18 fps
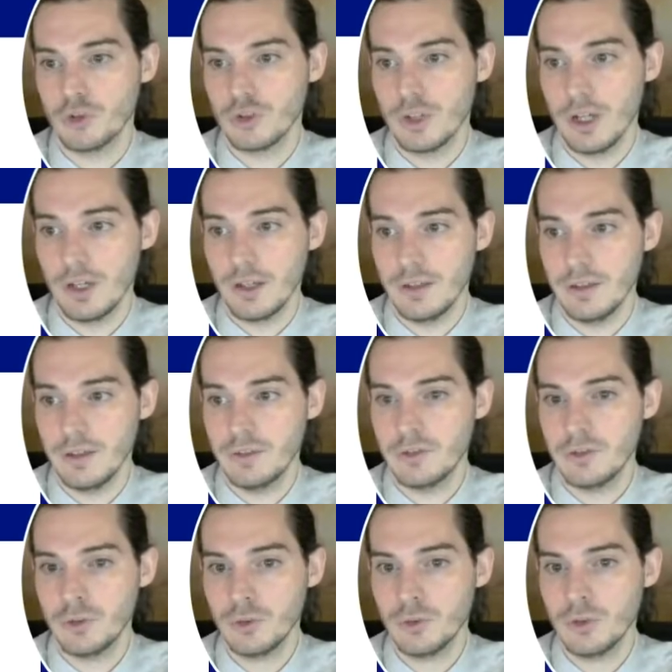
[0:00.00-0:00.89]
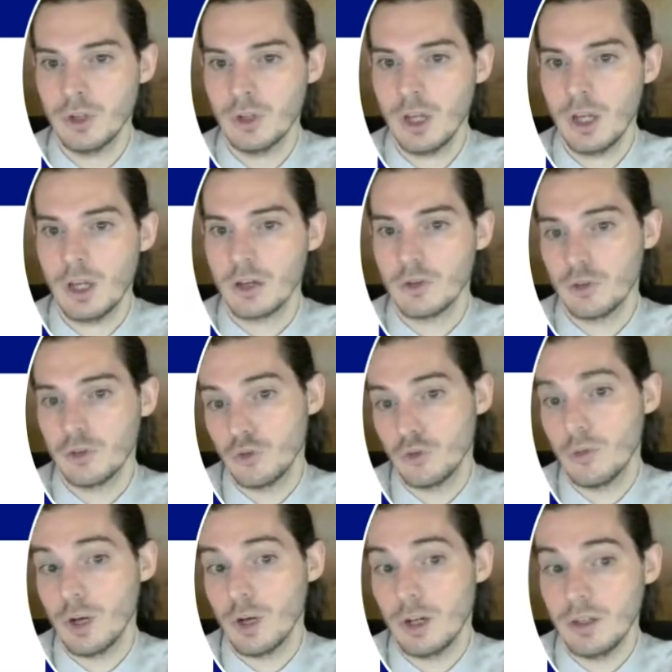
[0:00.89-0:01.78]
like these two
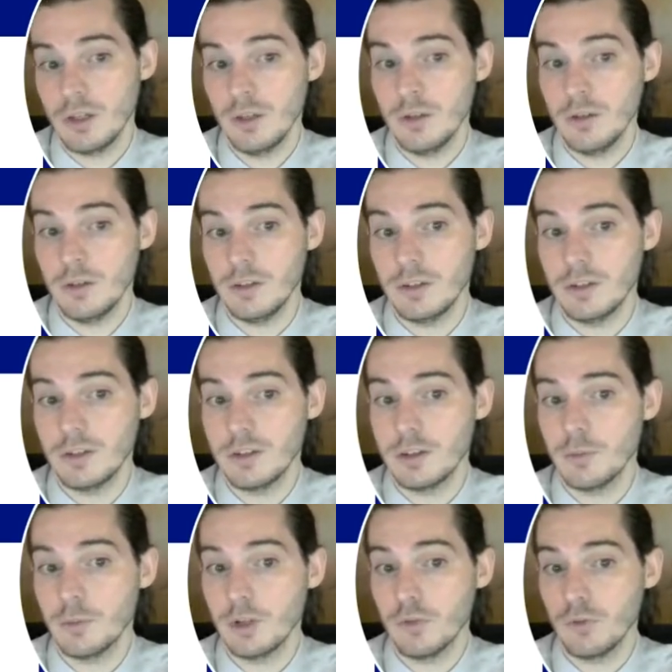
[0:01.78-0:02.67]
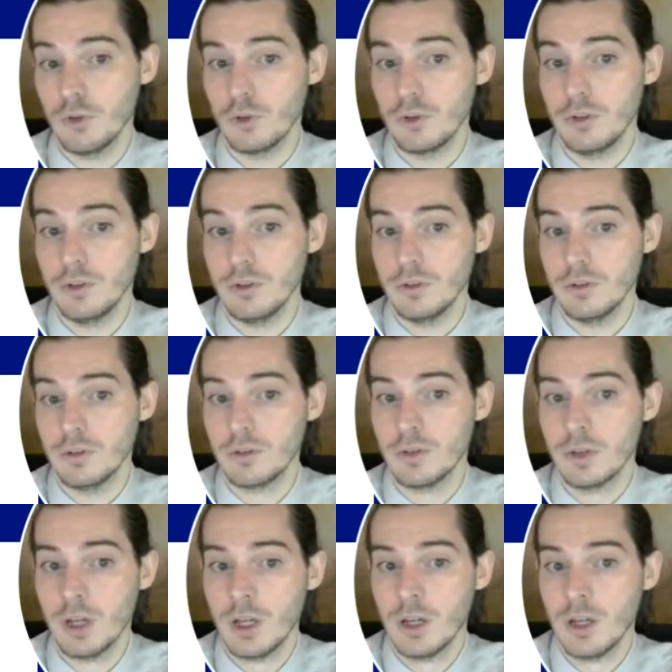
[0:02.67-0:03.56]
caused by system malfunction,
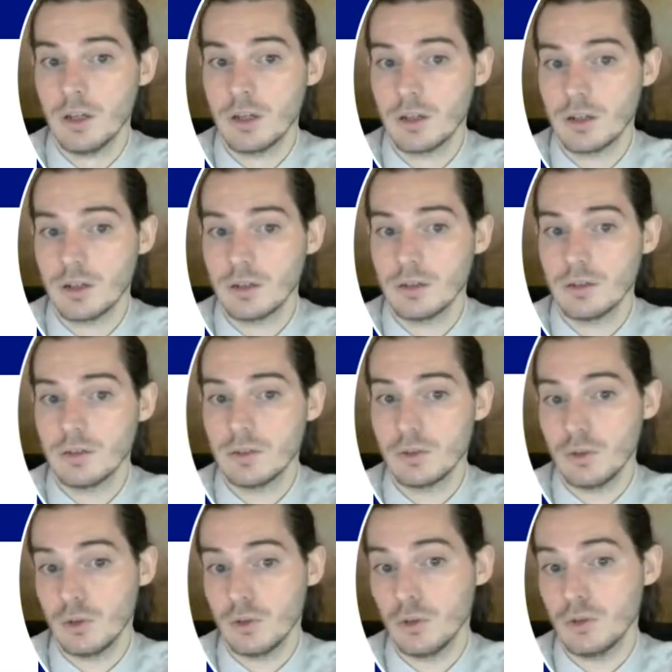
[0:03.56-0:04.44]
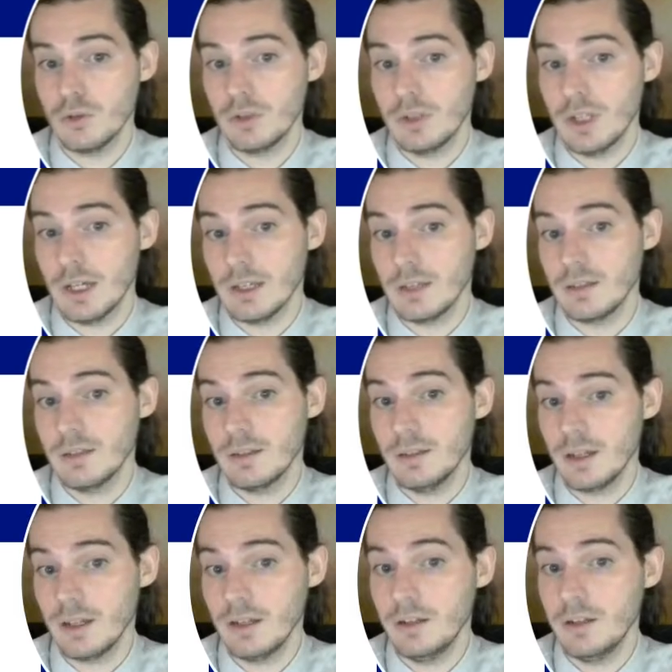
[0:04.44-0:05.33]
so that
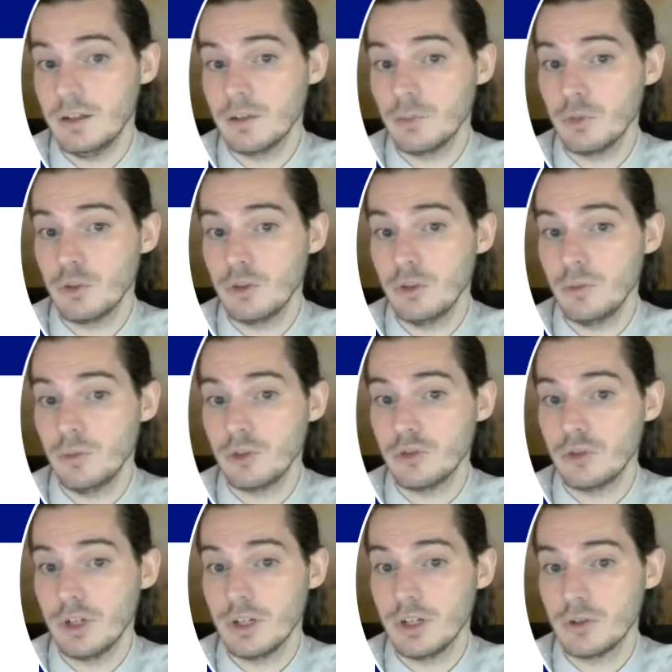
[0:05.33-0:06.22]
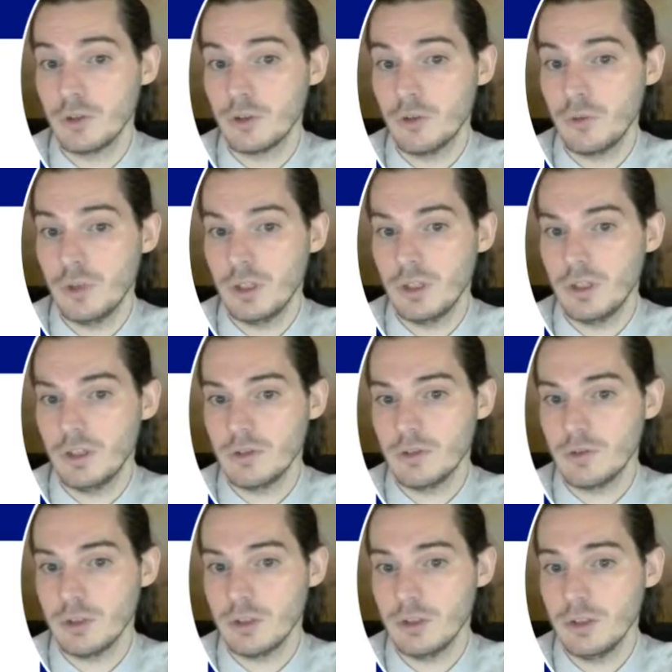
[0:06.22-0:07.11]
the cleanest possible trajectory
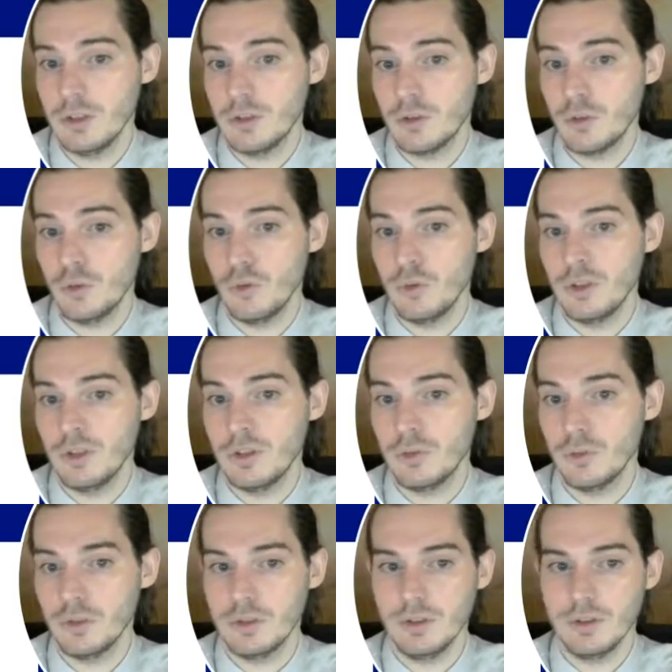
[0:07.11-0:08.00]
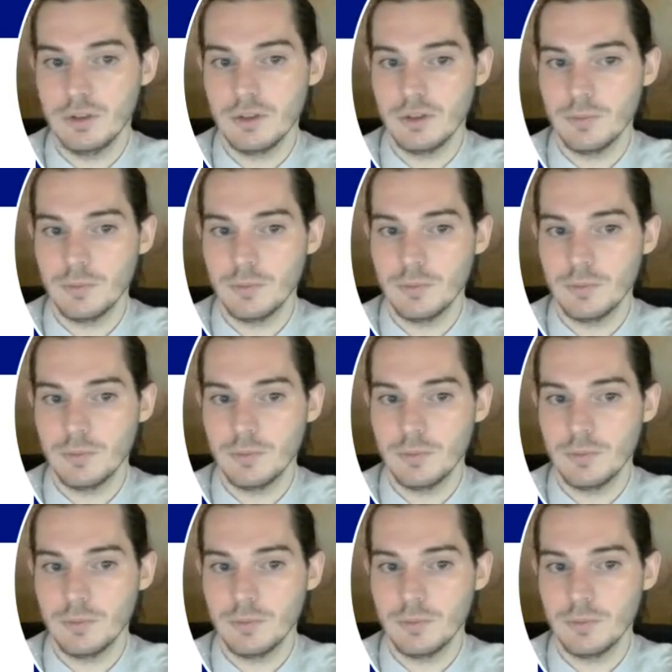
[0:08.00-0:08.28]
is introduced to the system.